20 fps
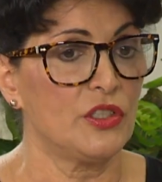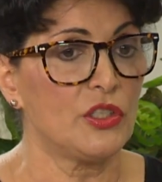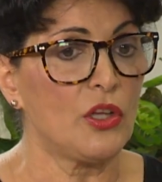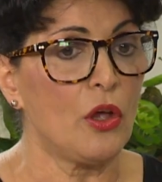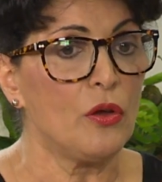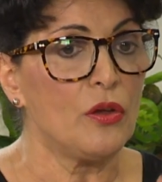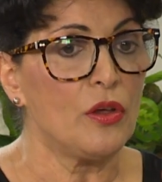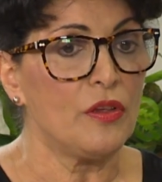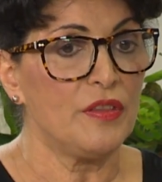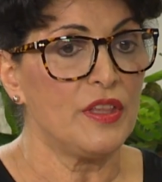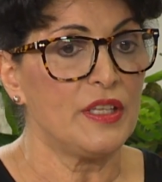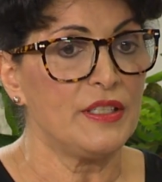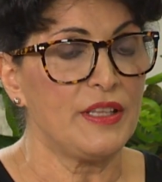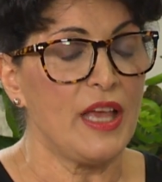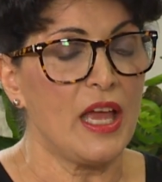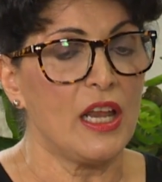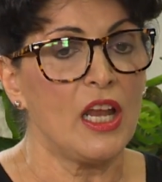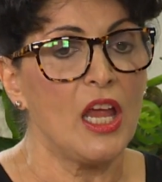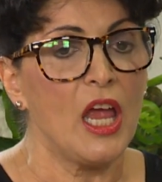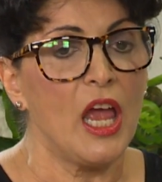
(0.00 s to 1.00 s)
So there's
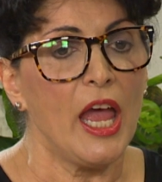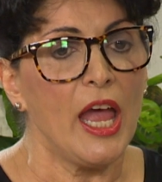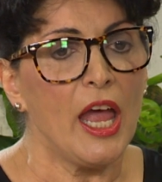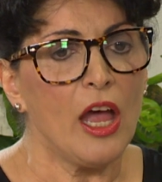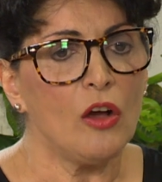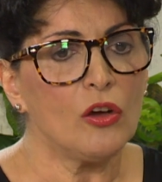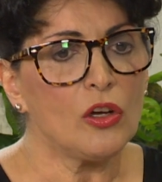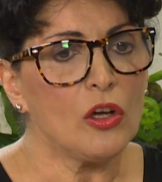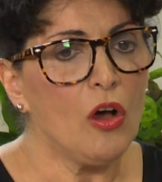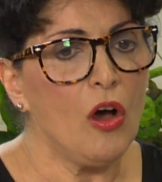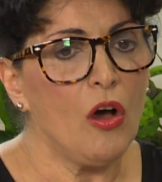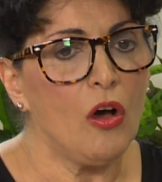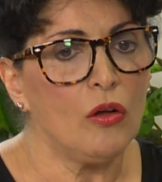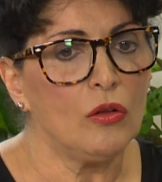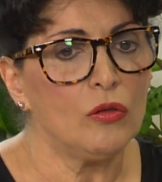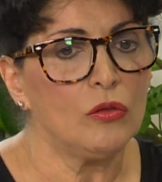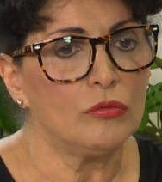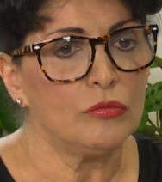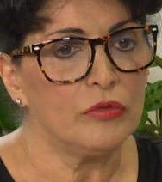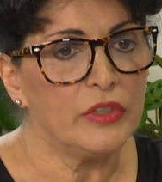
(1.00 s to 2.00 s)
that.
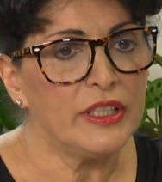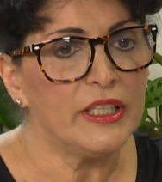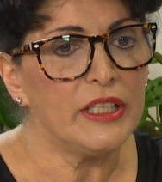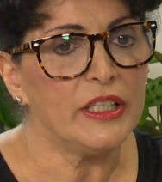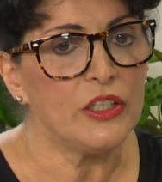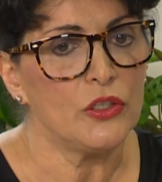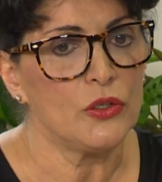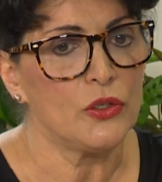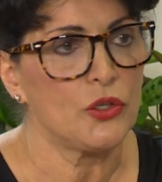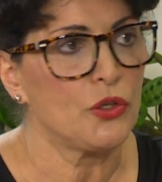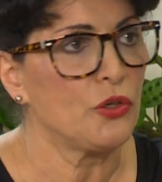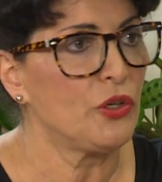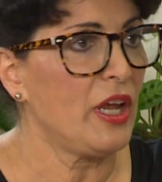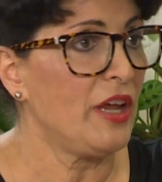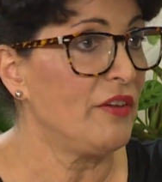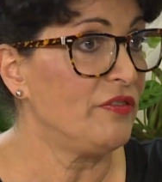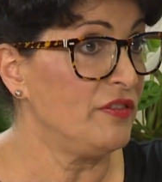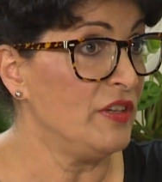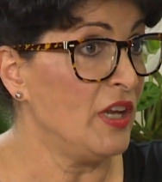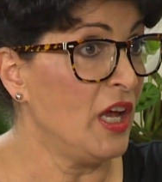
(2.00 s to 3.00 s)
Alcohol, really you should
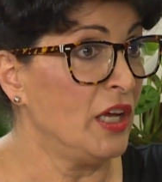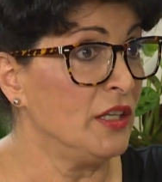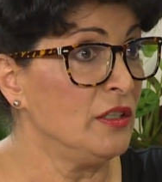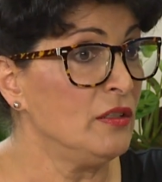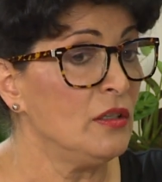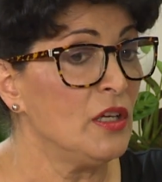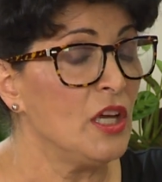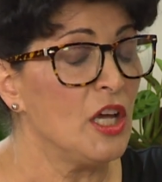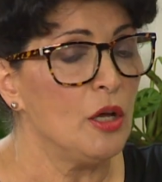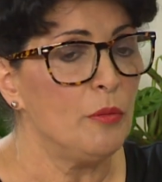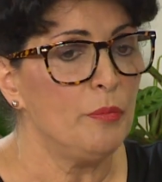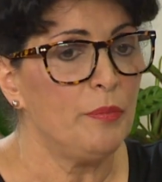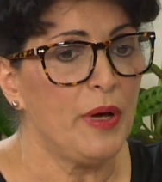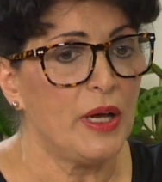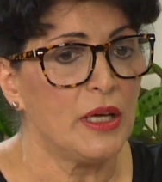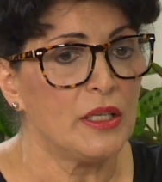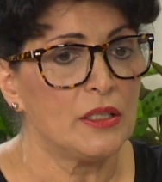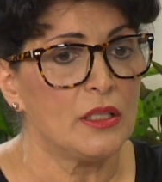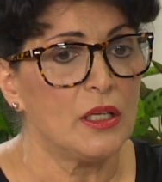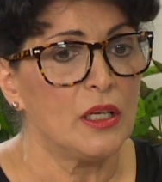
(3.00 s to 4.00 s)
have none,
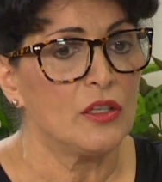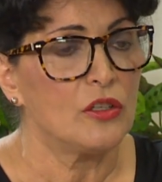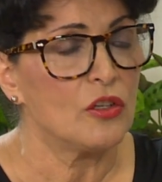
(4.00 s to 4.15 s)
but